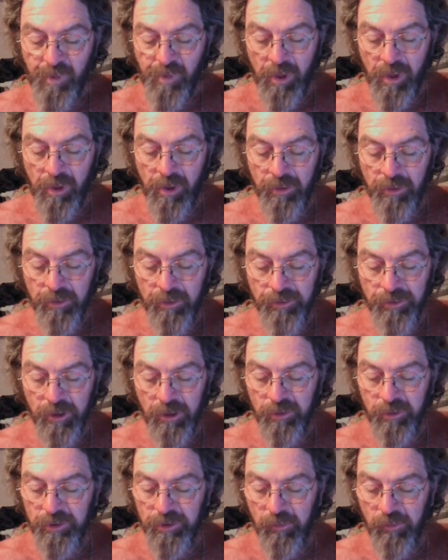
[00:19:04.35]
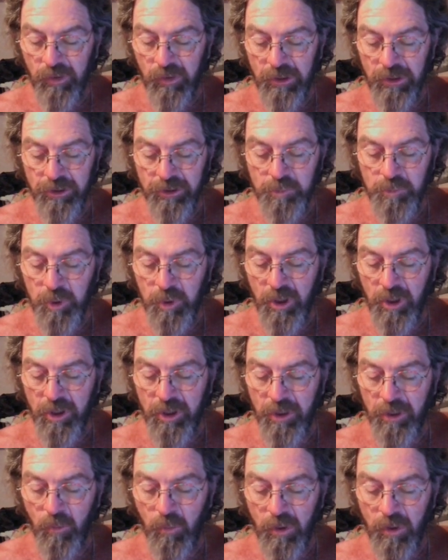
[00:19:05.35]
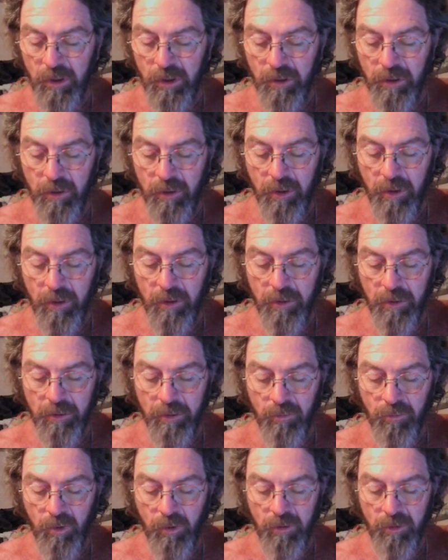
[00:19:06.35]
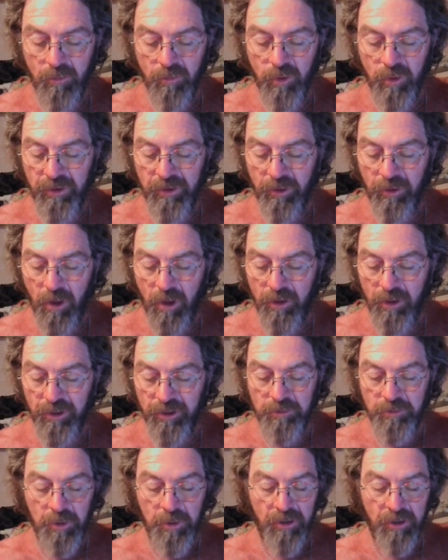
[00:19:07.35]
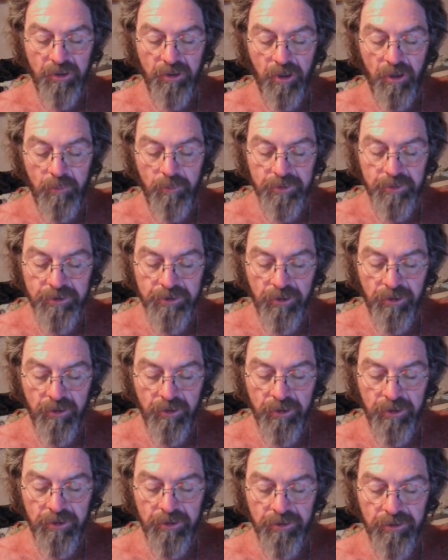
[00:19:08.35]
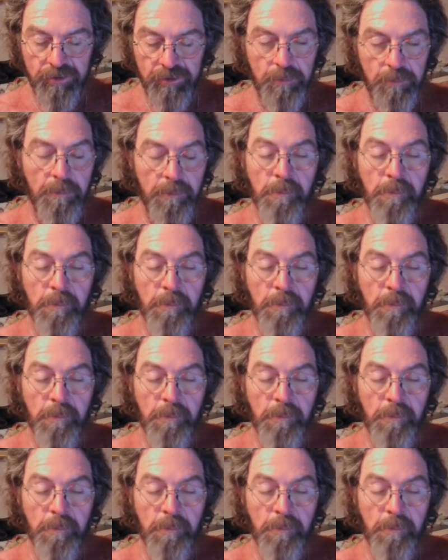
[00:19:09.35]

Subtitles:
And as I was already explaining what with unexpected opportunities,